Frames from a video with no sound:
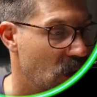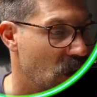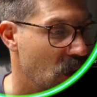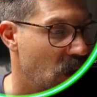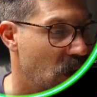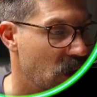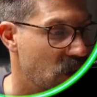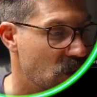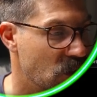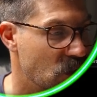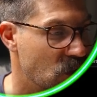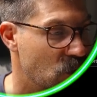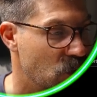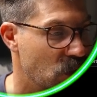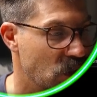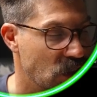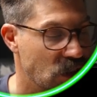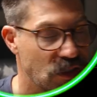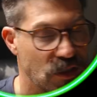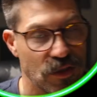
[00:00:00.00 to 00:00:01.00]

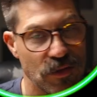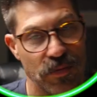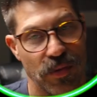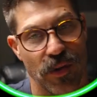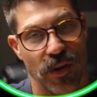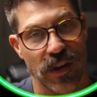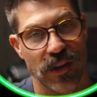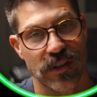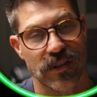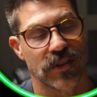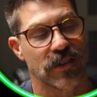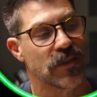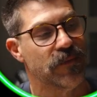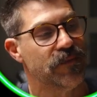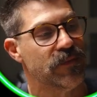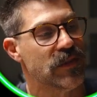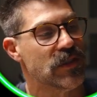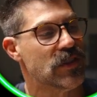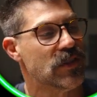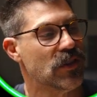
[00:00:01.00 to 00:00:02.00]
122
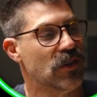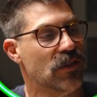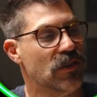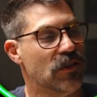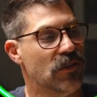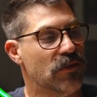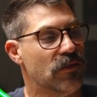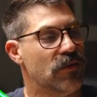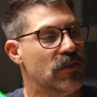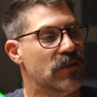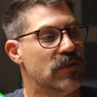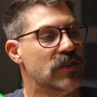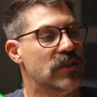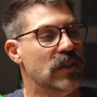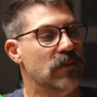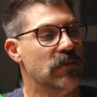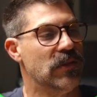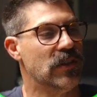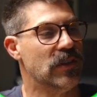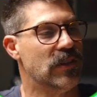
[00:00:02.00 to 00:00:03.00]
points. So
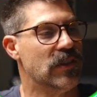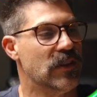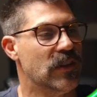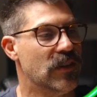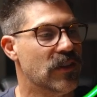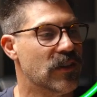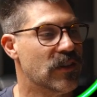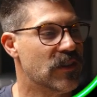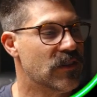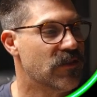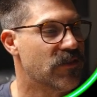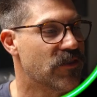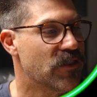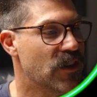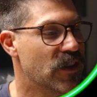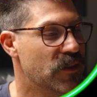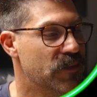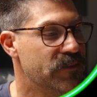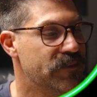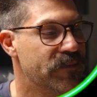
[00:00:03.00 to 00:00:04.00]
something to learn
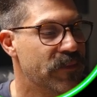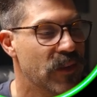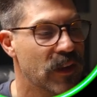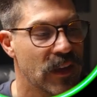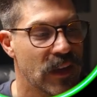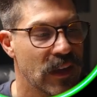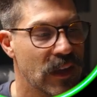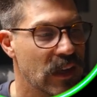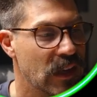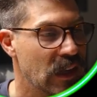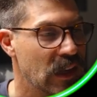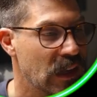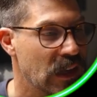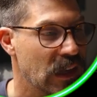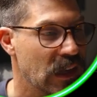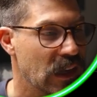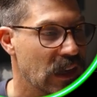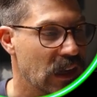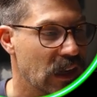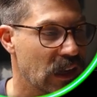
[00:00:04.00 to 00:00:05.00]
from.
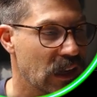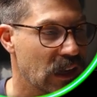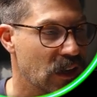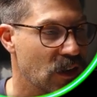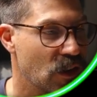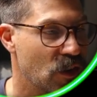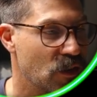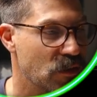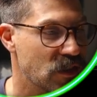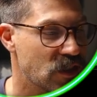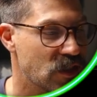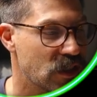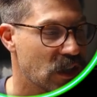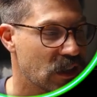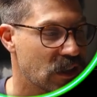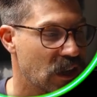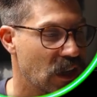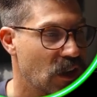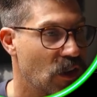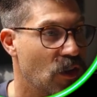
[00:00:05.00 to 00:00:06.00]
And always
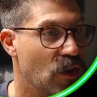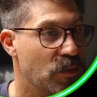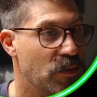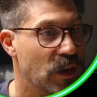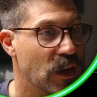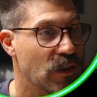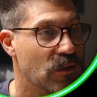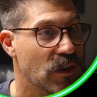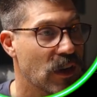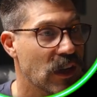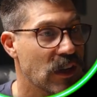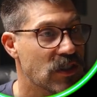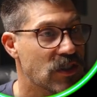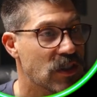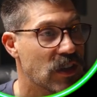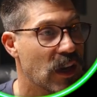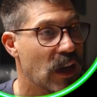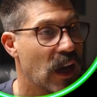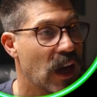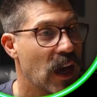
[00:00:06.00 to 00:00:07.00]
check that opening
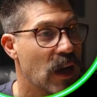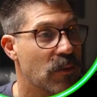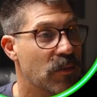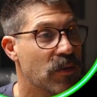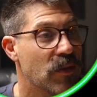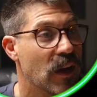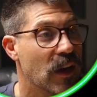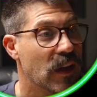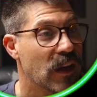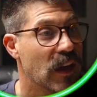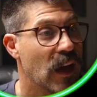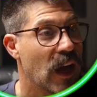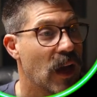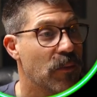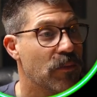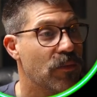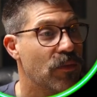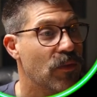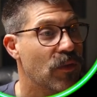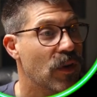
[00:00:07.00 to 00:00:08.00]
range gap. That
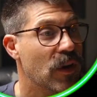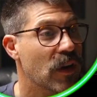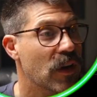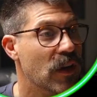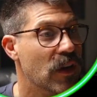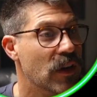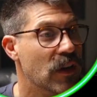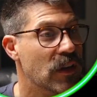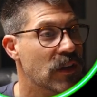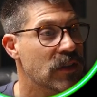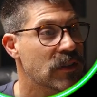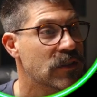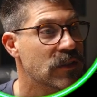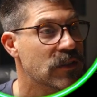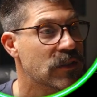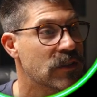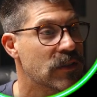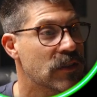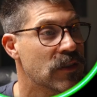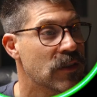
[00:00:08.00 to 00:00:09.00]
gap
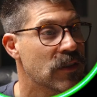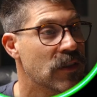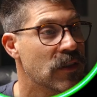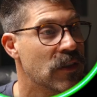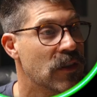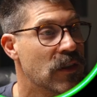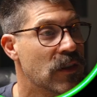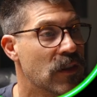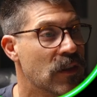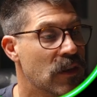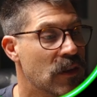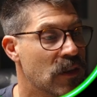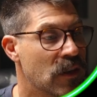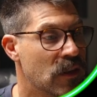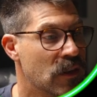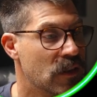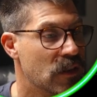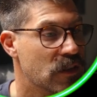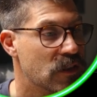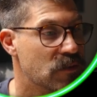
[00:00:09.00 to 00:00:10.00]
was,
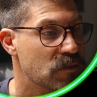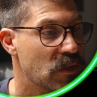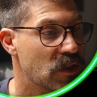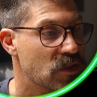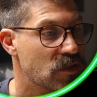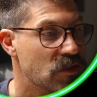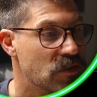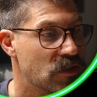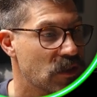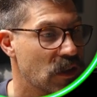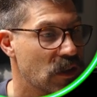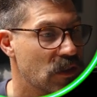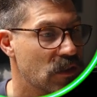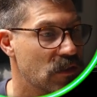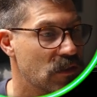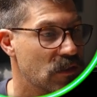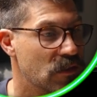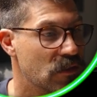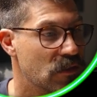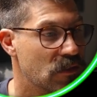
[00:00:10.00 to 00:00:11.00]
let's measure it
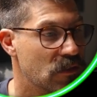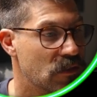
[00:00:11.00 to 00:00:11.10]
out,